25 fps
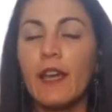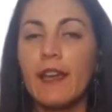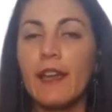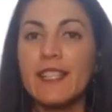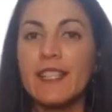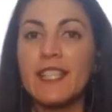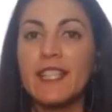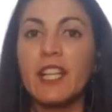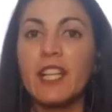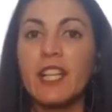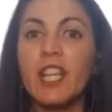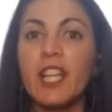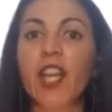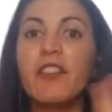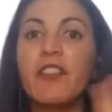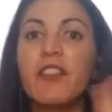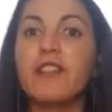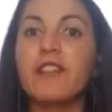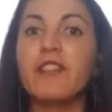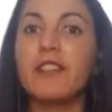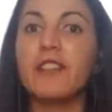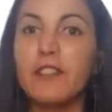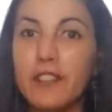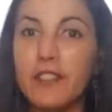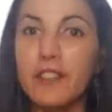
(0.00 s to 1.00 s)

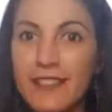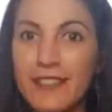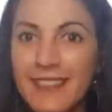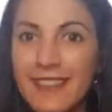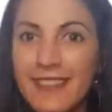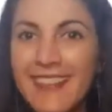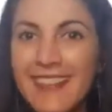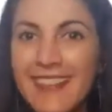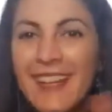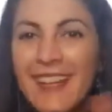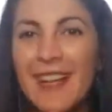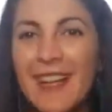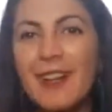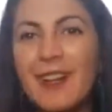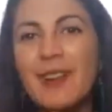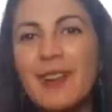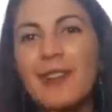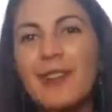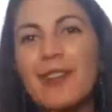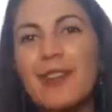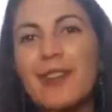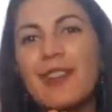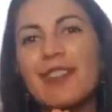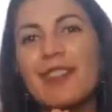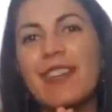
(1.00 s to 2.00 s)
slavery,
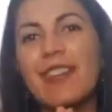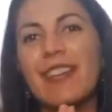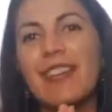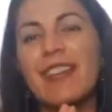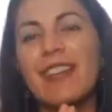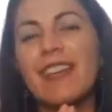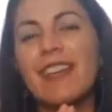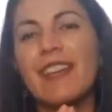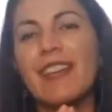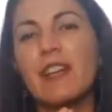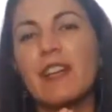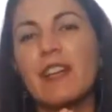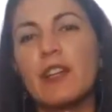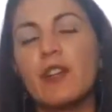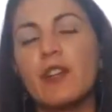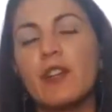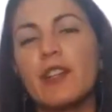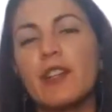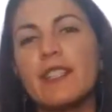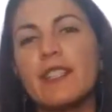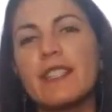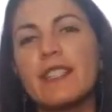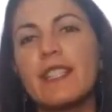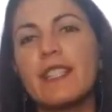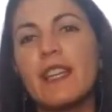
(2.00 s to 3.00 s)
or
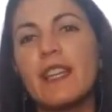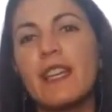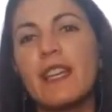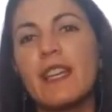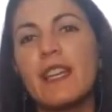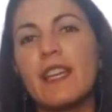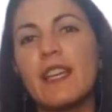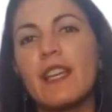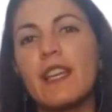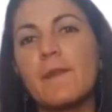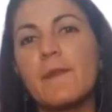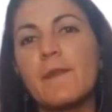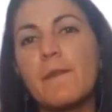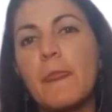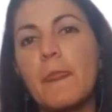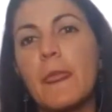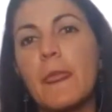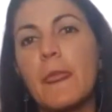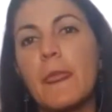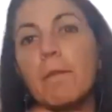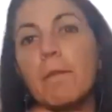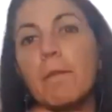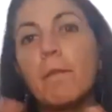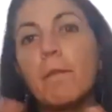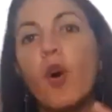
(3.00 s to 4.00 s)
is the
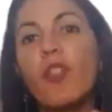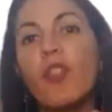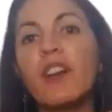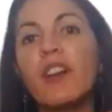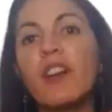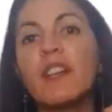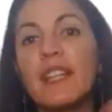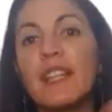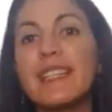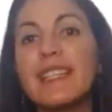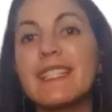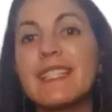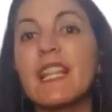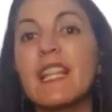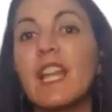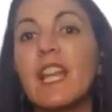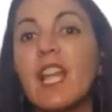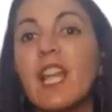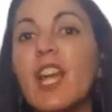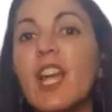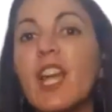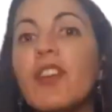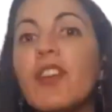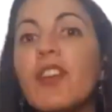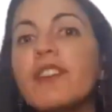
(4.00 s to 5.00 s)
modern
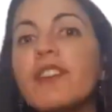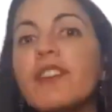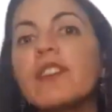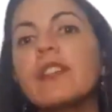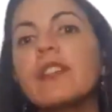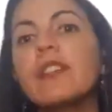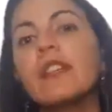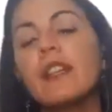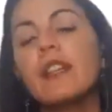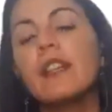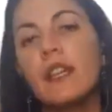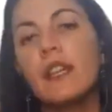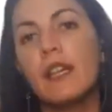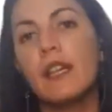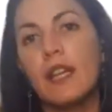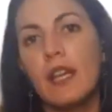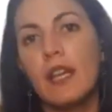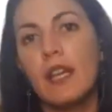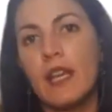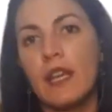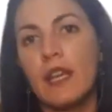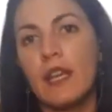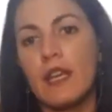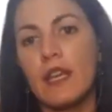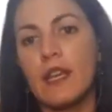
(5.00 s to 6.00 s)
slavery,
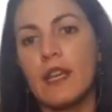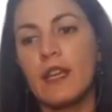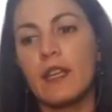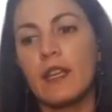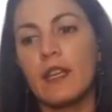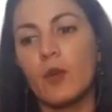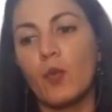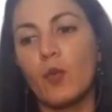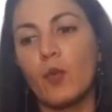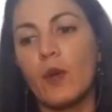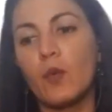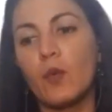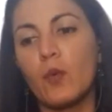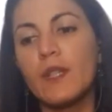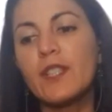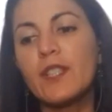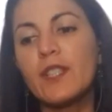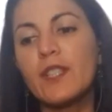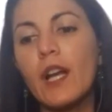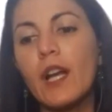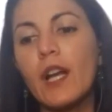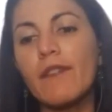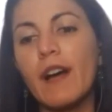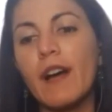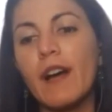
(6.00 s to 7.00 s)
and when we
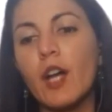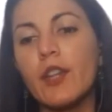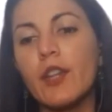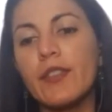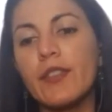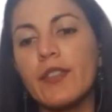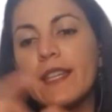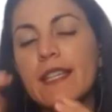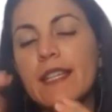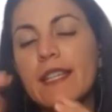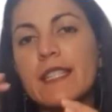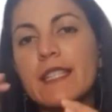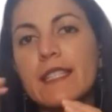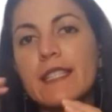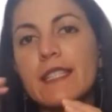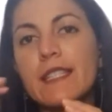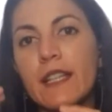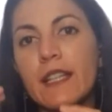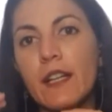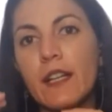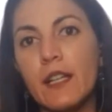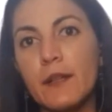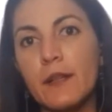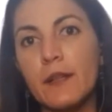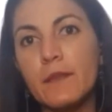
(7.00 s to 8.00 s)
talk about these
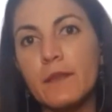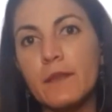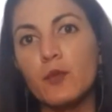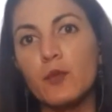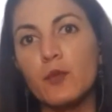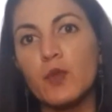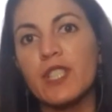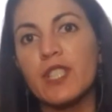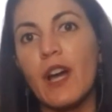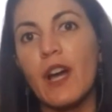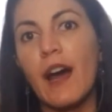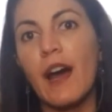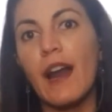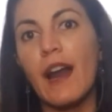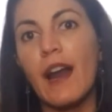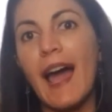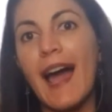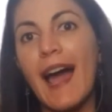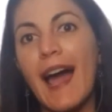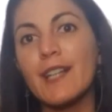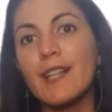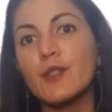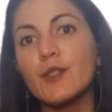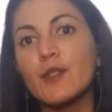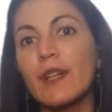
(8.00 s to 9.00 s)
terms, which are
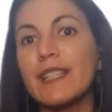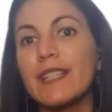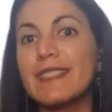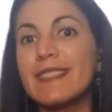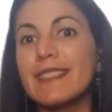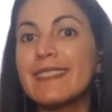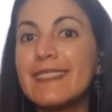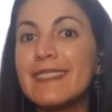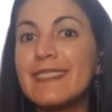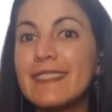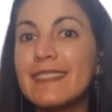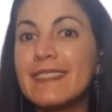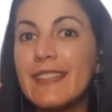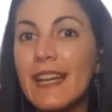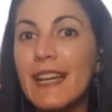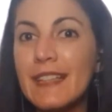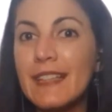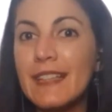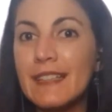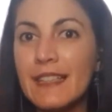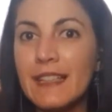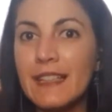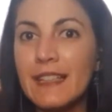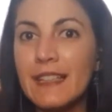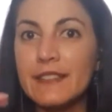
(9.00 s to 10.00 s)
actually
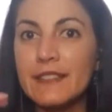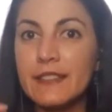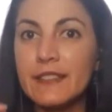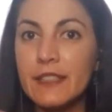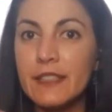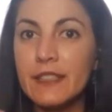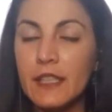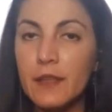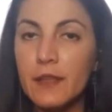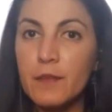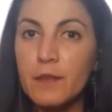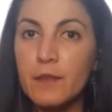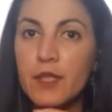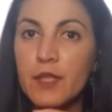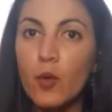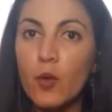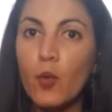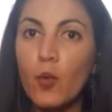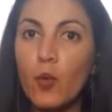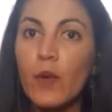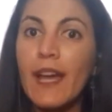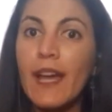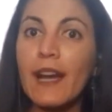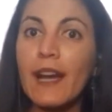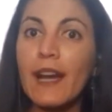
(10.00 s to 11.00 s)
technical terms,
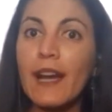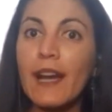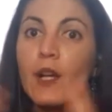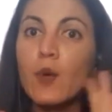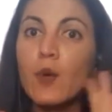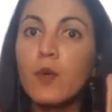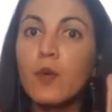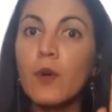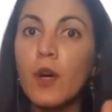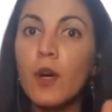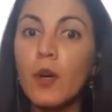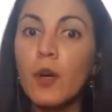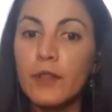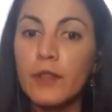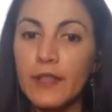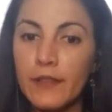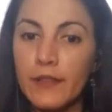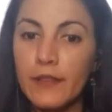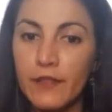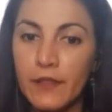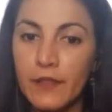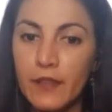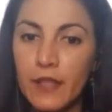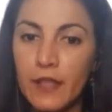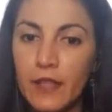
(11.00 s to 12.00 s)
we are
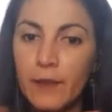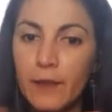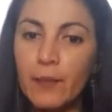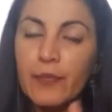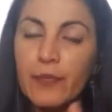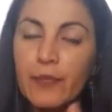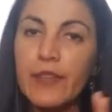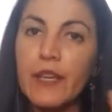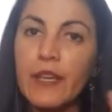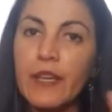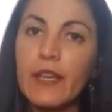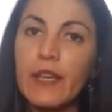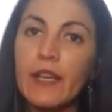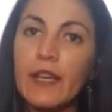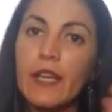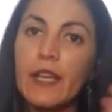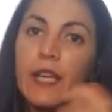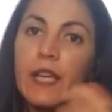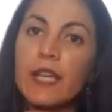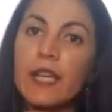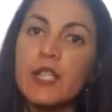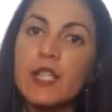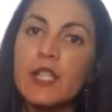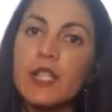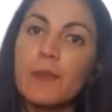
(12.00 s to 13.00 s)
quoting the
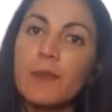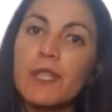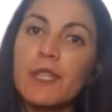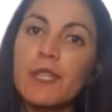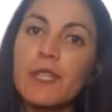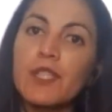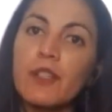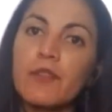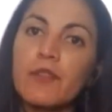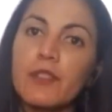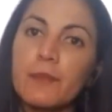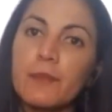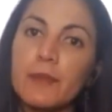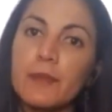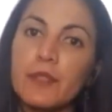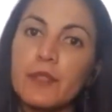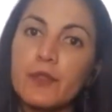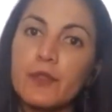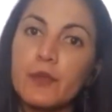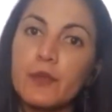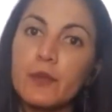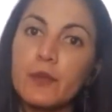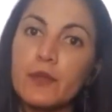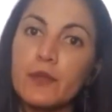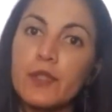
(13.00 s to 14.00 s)
special
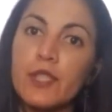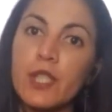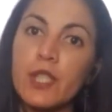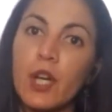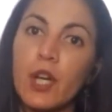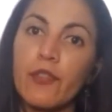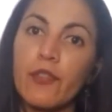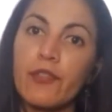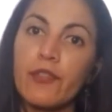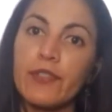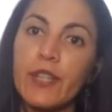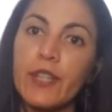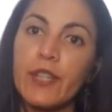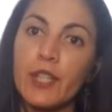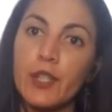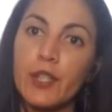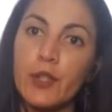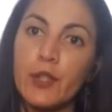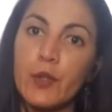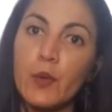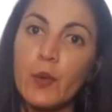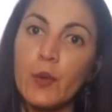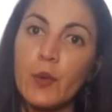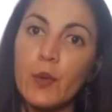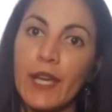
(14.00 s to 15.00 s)
rapporteurs of the
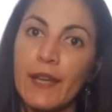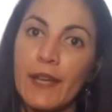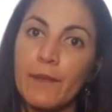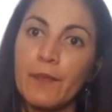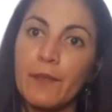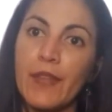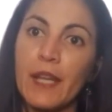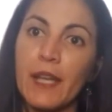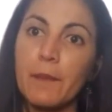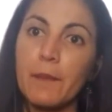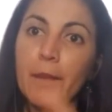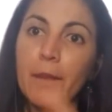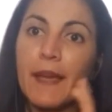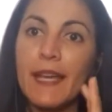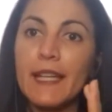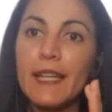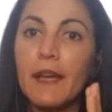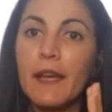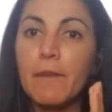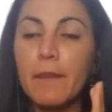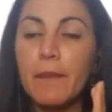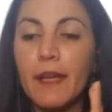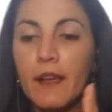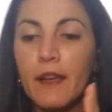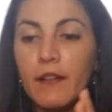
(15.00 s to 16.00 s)
UN that made
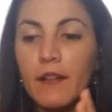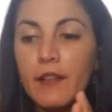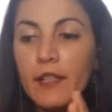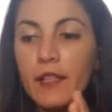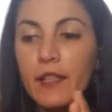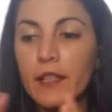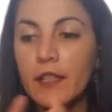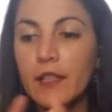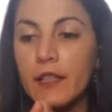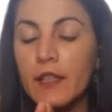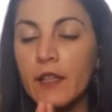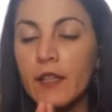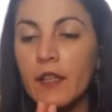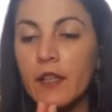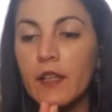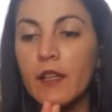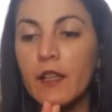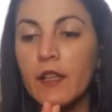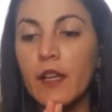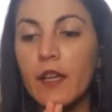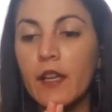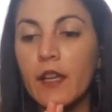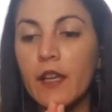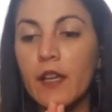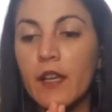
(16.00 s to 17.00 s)
a very
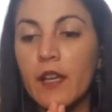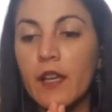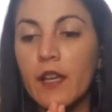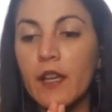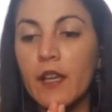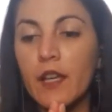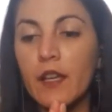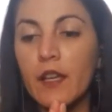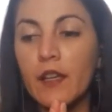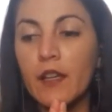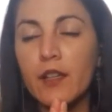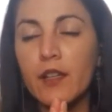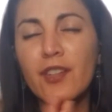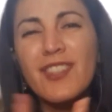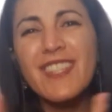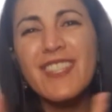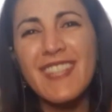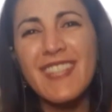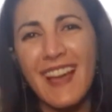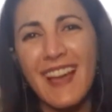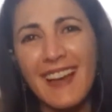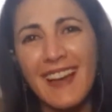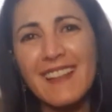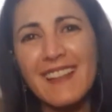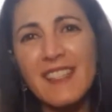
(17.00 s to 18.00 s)

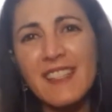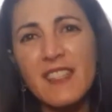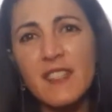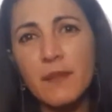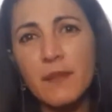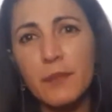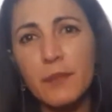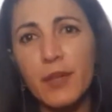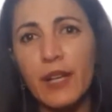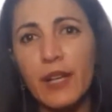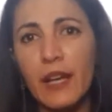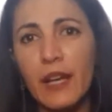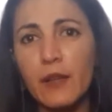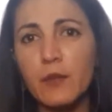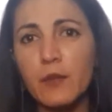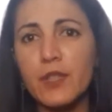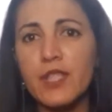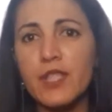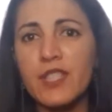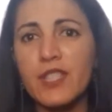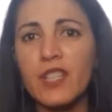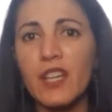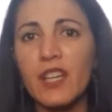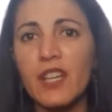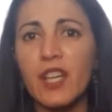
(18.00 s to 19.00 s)
concise, but I would
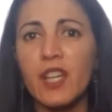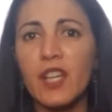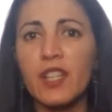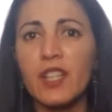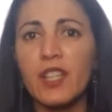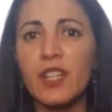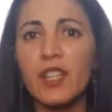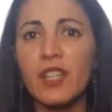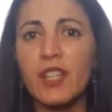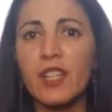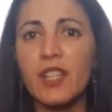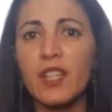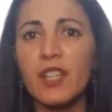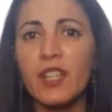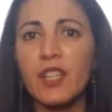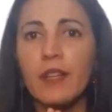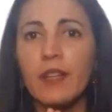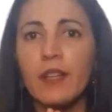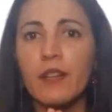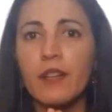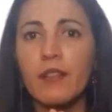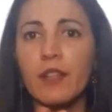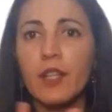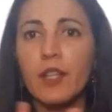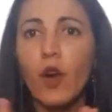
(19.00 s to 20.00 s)
say a
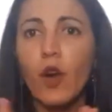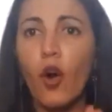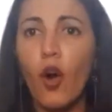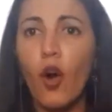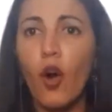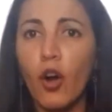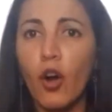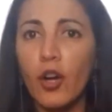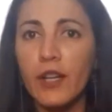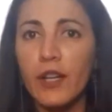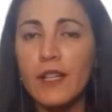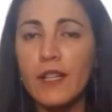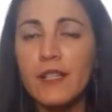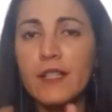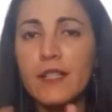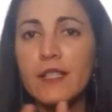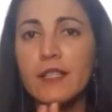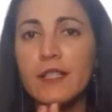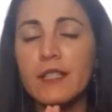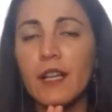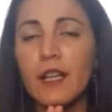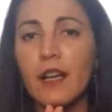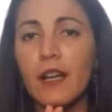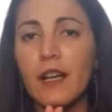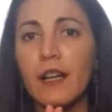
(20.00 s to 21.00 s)
very
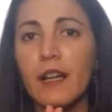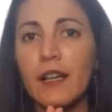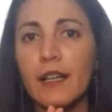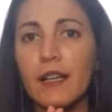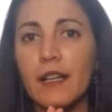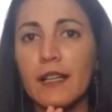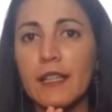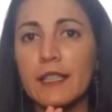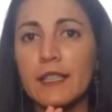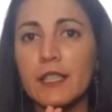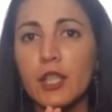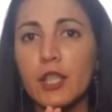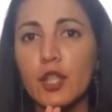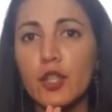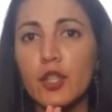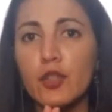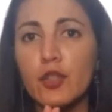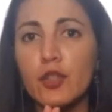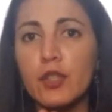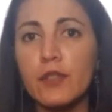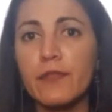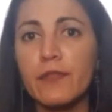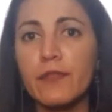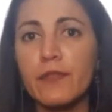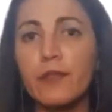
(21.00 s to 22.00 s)
honest and
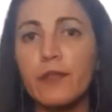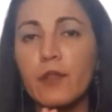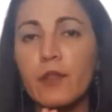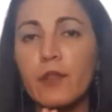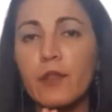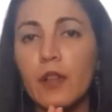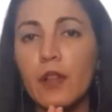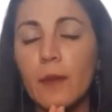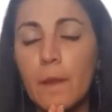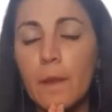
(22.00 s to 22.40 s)
useful